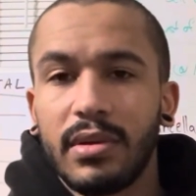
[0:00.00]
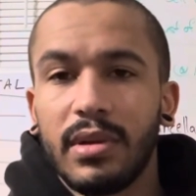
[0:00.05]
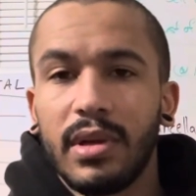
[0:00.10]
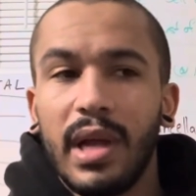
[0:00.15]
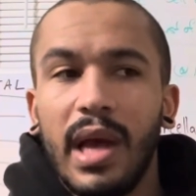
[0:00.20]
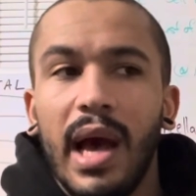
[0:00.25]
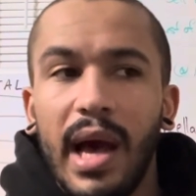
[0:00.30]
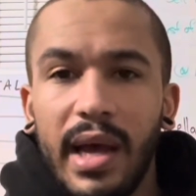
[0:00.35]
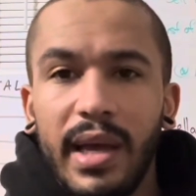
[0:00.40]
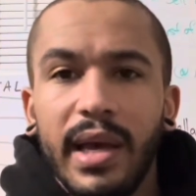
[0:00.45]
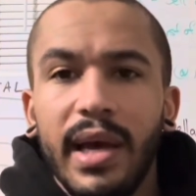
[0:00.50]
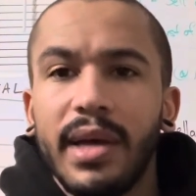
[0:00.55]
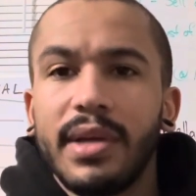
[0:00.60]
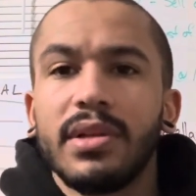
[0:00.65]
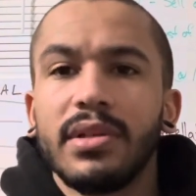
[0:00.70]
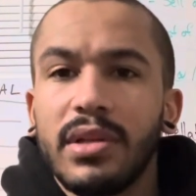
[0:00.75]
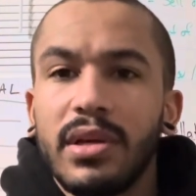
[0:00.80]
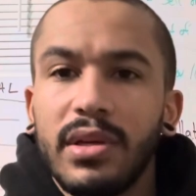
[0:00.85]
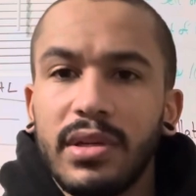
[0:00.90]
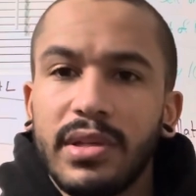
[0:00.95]
I had to
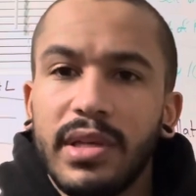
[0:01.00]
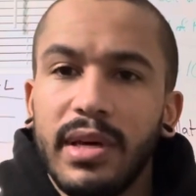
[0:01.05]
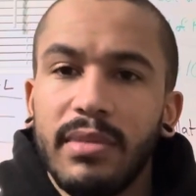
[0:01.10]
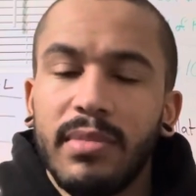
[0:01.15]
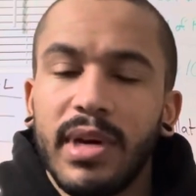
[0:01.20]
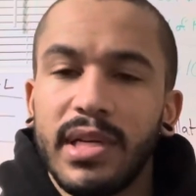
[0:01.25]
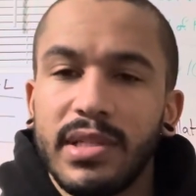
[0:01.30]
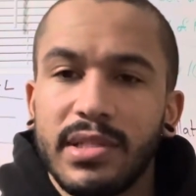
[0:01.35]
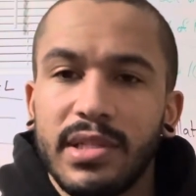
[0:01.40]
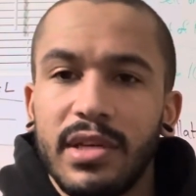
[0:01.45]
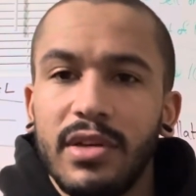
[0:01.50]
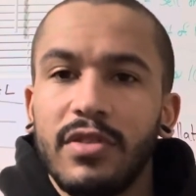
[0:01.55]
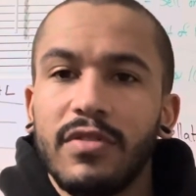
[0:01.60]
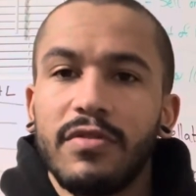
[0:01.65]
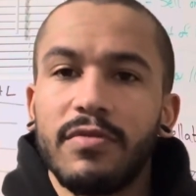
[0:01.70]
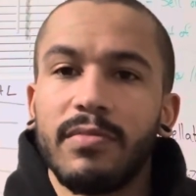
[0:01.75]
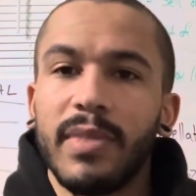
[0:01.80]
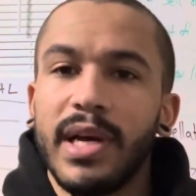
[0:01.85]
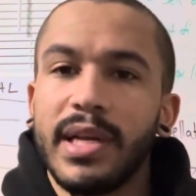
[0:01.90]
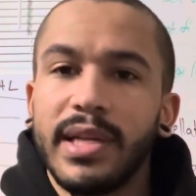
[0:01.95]
learn that myself.
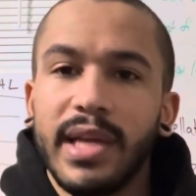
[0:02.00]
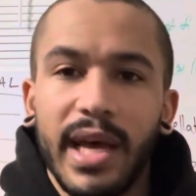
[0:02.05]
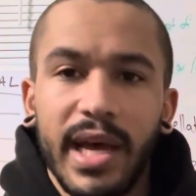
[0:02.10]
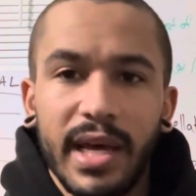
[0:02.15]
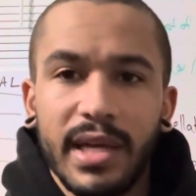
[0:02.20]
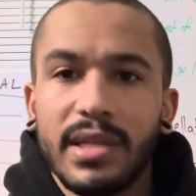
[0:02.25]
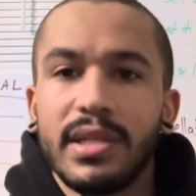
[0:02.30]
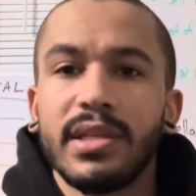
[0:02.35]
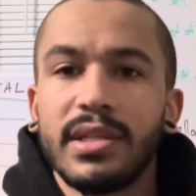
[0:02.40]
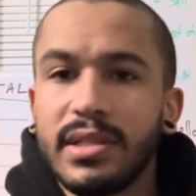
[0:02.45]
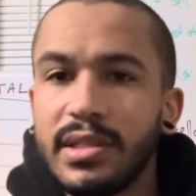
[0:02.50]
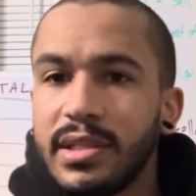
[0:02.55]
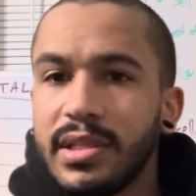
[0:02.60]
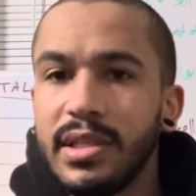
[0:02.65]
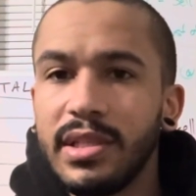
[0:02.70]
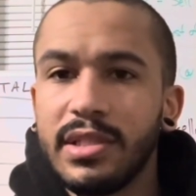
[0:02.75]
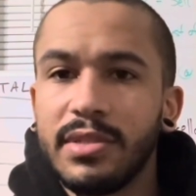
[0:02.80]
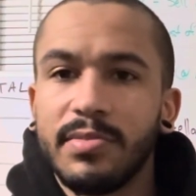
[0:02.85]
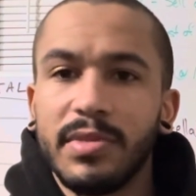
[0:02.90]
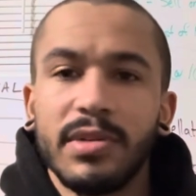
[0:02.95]
My dad didn't
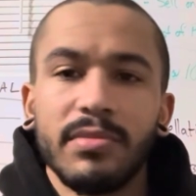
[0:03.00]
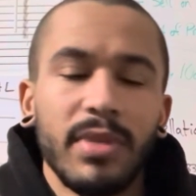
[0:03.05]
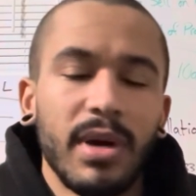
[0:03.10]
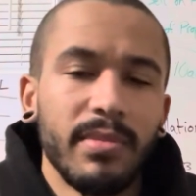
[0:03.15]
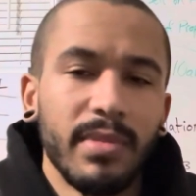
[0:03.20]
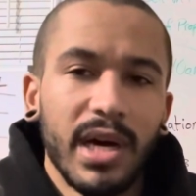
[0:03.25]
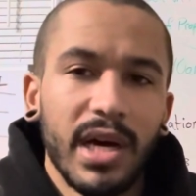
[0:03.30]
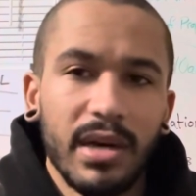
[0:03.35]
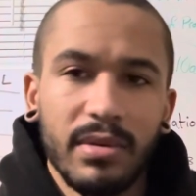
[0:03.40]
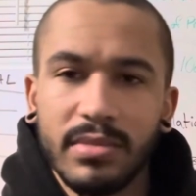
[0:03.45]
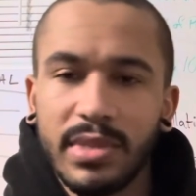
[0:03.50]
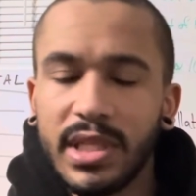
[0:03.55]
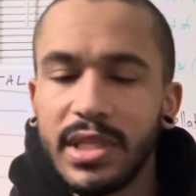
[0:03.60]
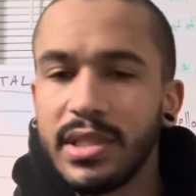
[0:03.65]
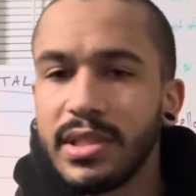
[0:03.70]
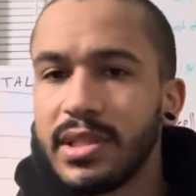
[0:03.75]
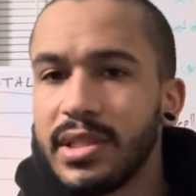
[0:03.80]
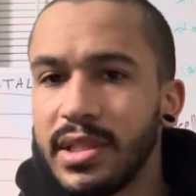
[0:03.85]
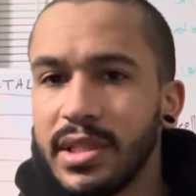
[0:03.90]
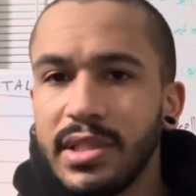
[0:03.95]
teach me. My mom didn't
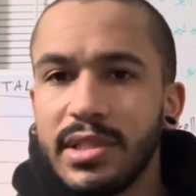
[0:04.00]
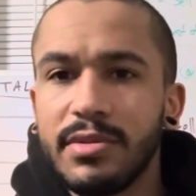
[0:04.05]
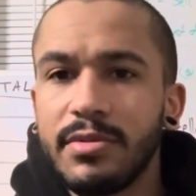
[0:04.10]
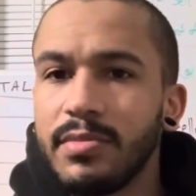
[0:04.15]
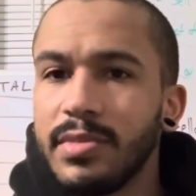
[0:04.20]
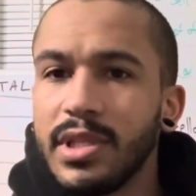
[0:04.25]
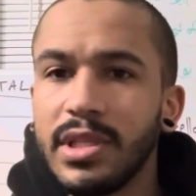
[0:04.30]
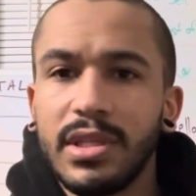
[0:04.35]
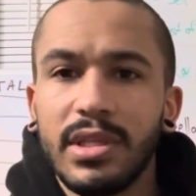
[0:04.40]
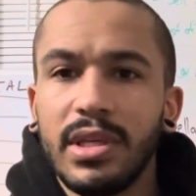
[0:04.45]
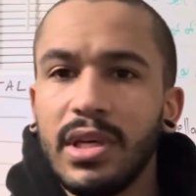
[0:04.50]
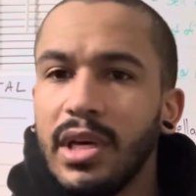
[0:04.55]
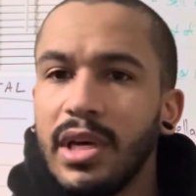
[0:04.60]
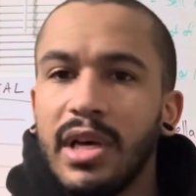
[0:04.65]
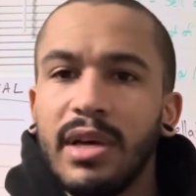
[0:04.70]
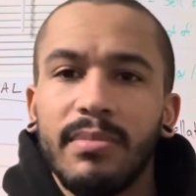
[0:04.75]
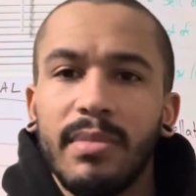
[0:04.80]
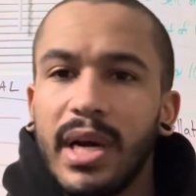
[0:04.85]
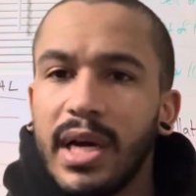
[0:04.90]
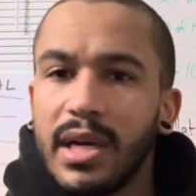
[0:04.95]
teach me.
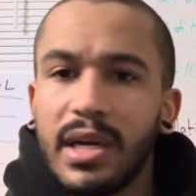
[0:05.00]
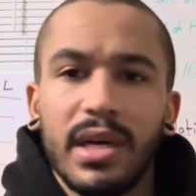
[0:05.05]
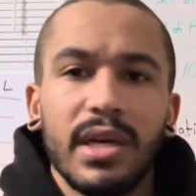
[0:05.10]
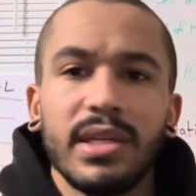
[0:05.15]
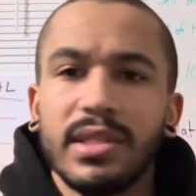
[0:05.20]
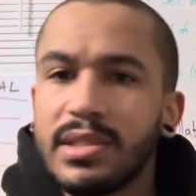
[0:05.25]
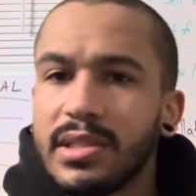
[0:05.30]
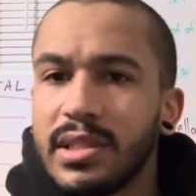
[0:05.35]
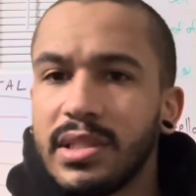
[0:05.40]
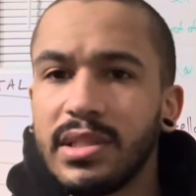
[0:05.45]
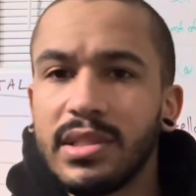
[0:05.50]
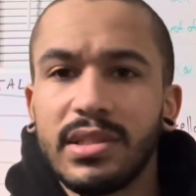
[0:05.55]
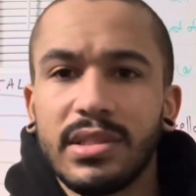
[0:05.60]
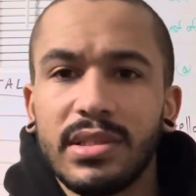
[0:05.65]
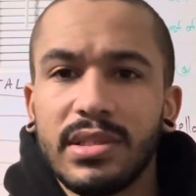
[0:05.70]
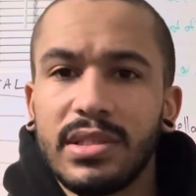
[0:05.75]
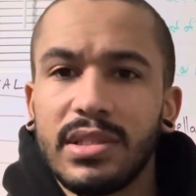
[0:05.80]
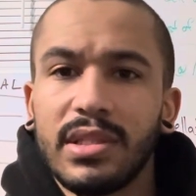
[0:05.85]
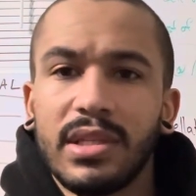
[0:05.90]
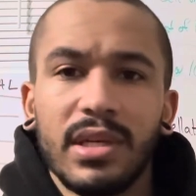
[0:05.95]
My
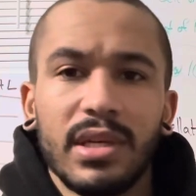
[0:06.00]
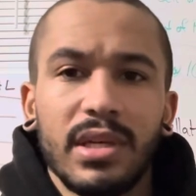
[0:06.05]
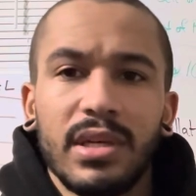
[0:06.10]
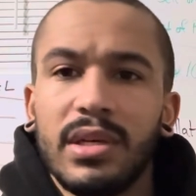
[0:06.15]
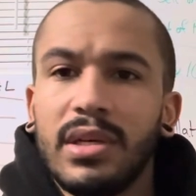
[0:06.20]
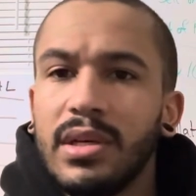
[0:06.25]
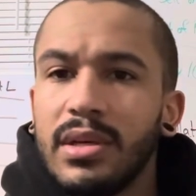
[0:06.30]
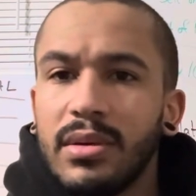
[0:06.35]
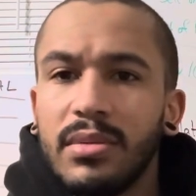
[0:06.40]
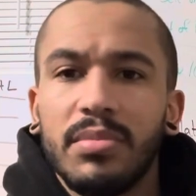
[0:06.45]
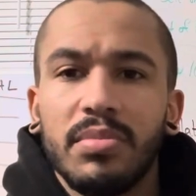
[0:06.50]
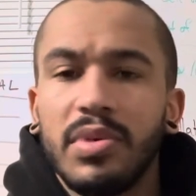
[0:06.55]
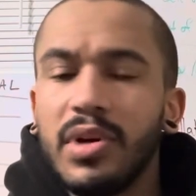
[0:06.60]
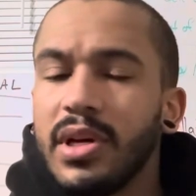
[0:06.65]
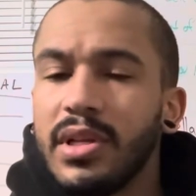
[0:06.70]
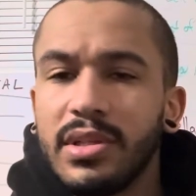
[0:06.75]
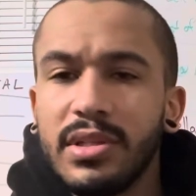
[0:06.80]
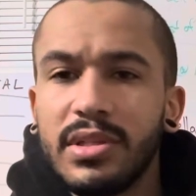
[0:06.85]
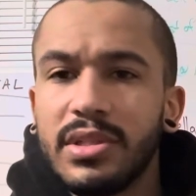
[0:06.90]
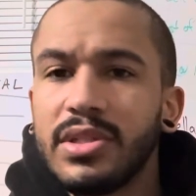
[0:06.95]
cousins,
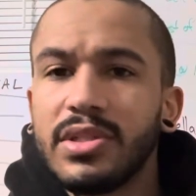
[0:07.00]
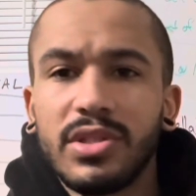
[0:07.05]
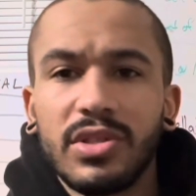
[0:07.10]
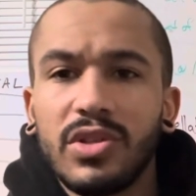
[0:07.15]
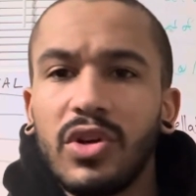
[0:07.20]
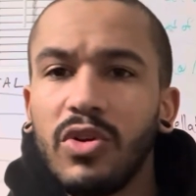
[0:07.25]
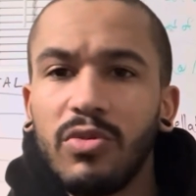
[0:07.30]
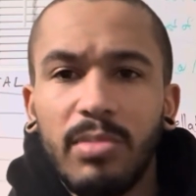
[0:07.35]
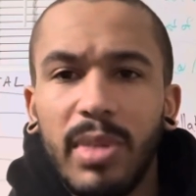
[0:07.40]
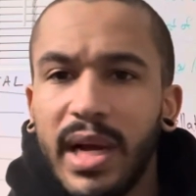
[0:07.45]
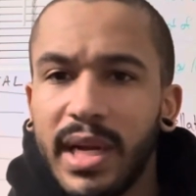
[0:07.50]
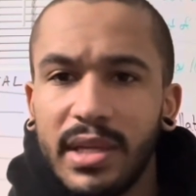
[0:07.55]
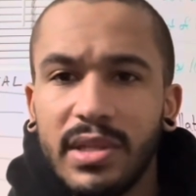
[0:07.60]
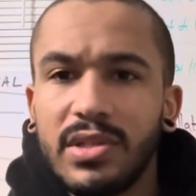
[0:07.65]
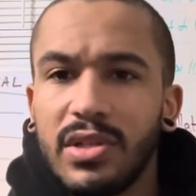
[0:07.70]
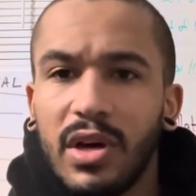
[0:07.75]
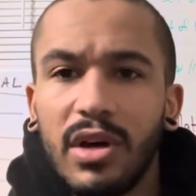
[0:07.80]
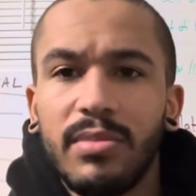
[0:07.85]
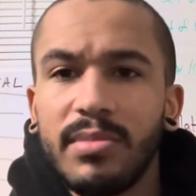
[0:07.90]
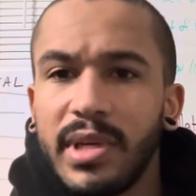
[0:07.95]
brothers, nobody
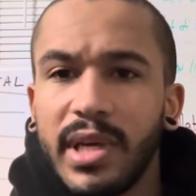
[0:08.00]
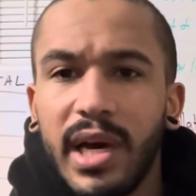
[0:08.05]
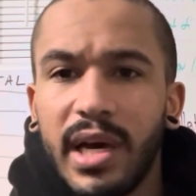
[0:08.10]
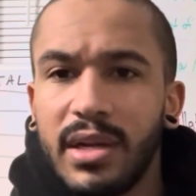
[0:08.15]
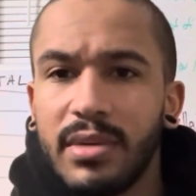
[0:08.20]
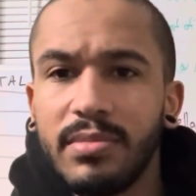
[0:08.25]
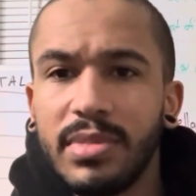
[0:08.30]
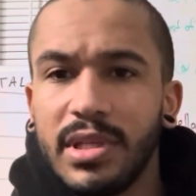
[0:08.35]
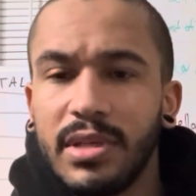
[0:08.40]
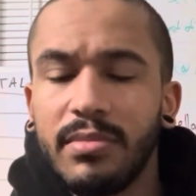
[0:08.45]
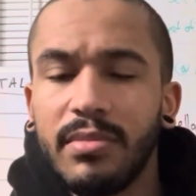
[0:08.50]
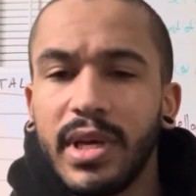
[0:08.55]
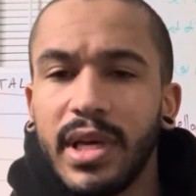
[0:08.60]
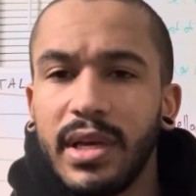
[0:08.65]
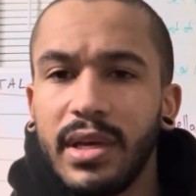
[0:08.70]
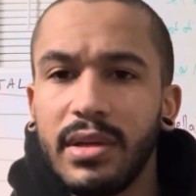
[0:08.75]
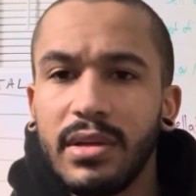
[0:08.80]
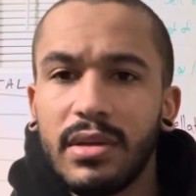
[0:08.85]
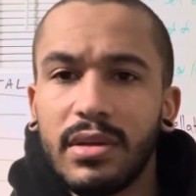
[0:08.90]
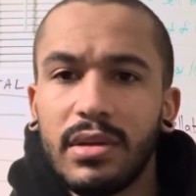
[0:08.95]
taught me how to be a
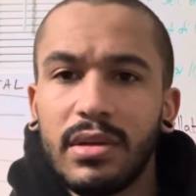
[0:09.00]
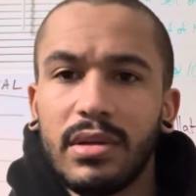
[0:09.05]
man.